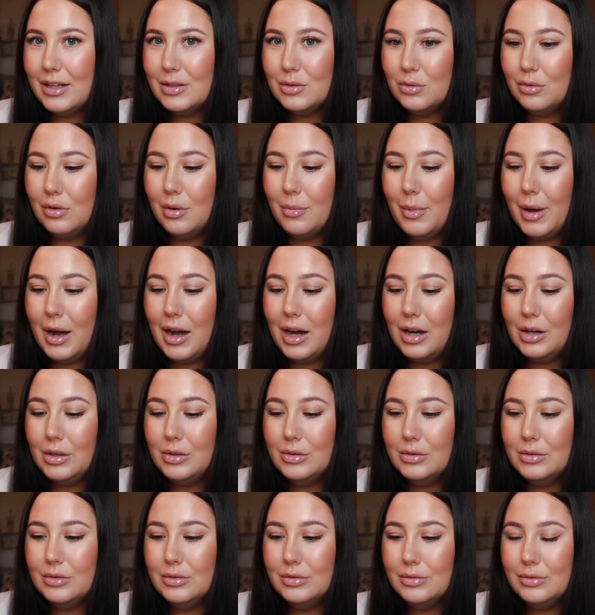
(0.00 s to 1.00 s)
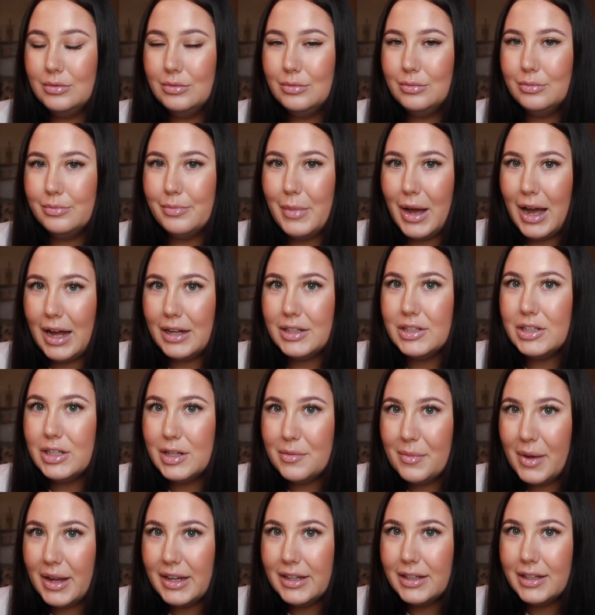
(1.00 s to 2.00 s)
is all about actually
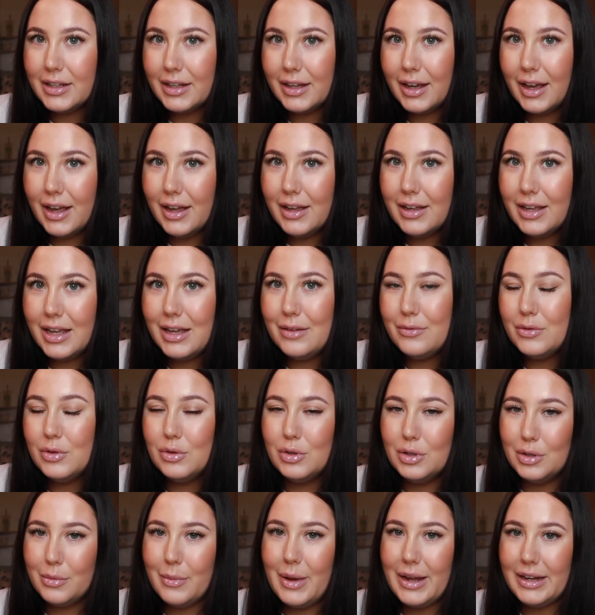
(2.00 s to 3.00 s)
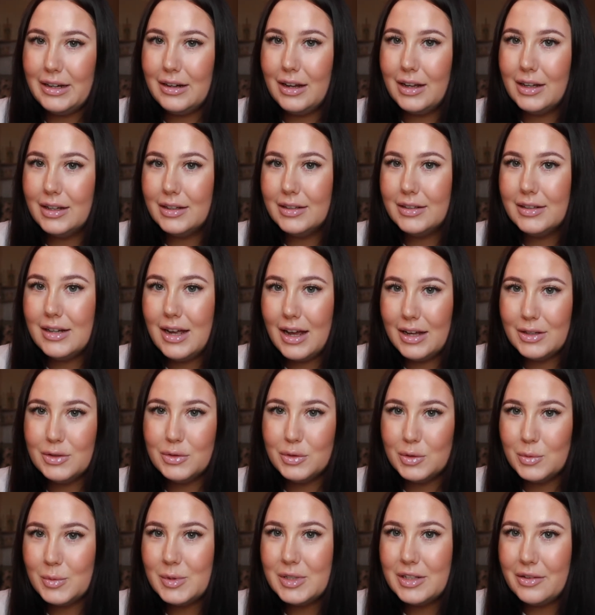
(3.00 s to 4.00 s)
making it, if you're going to make like an actual
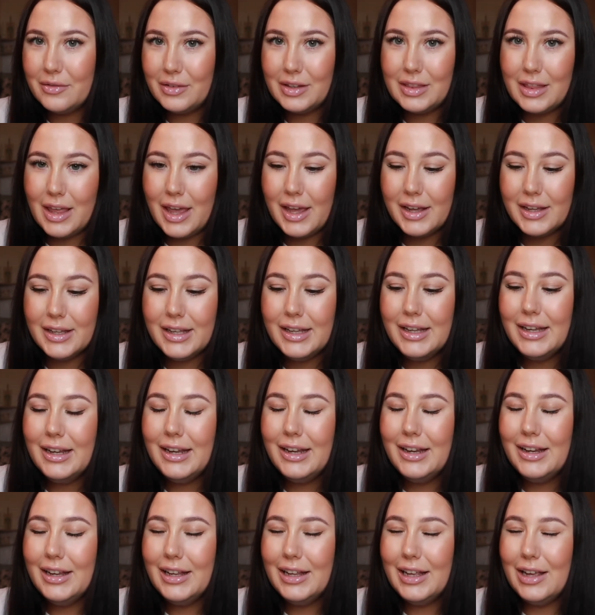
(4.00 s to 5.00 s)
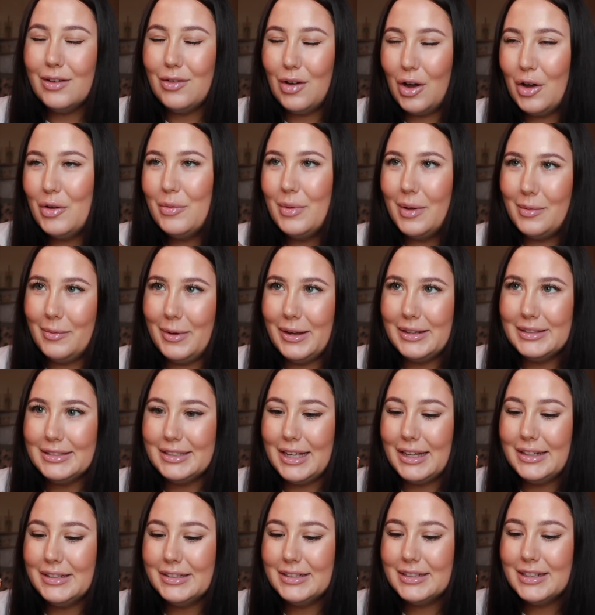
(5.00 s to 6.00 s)
specific thing. I hope that makes
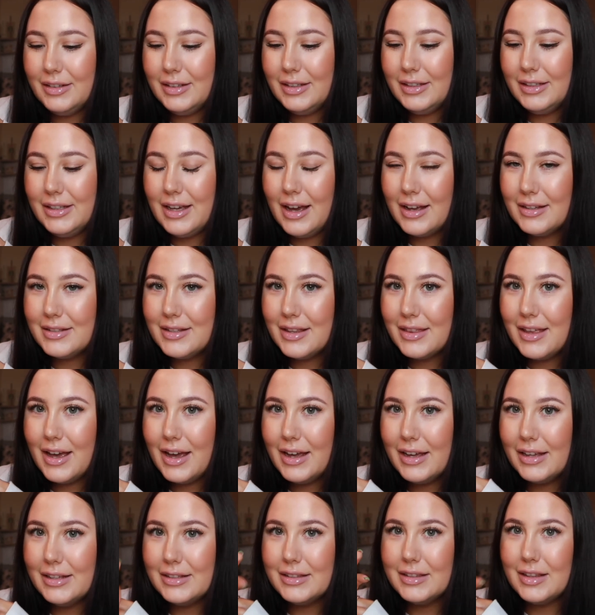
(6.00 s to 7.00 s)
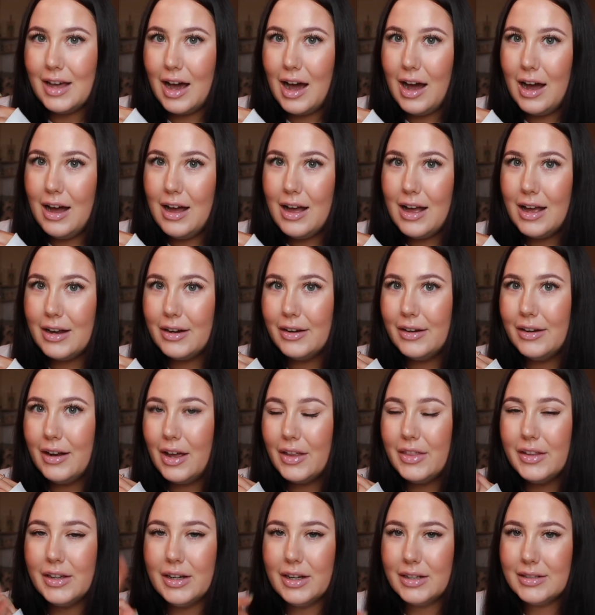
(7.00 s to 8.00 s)
sense. Yeah, so that is that, and I
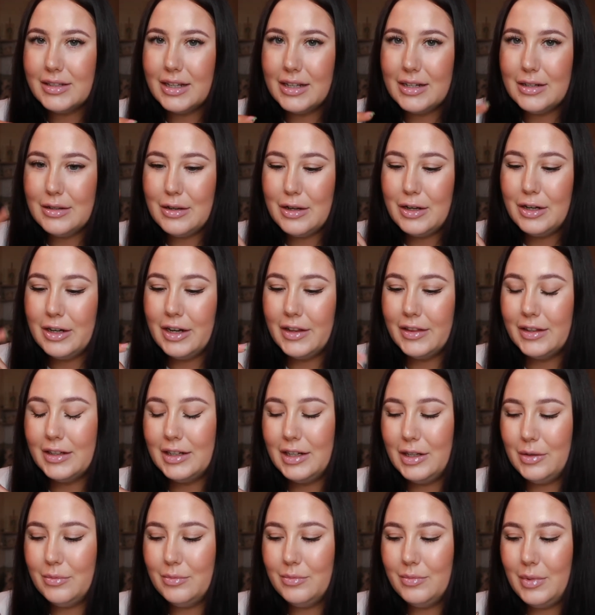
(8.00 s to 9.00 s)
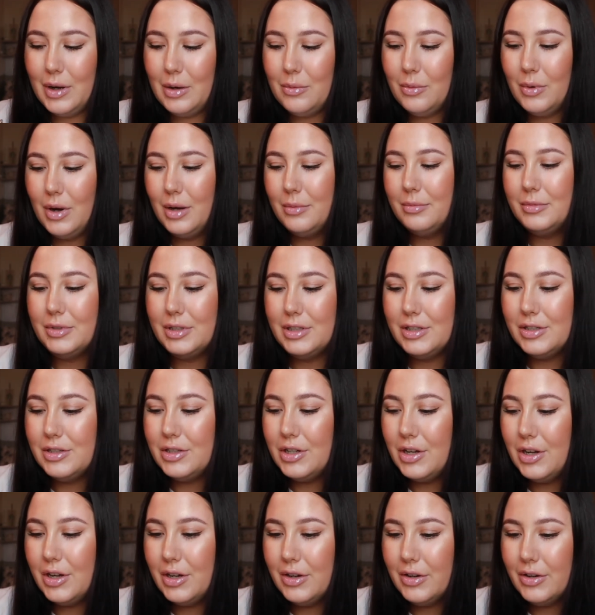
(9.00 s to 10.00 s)
think I said in another clip about what I'm going
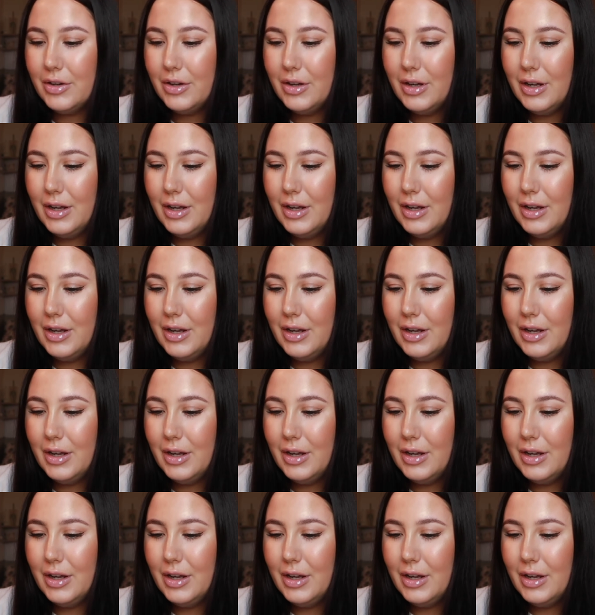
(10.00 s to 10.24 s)
to do.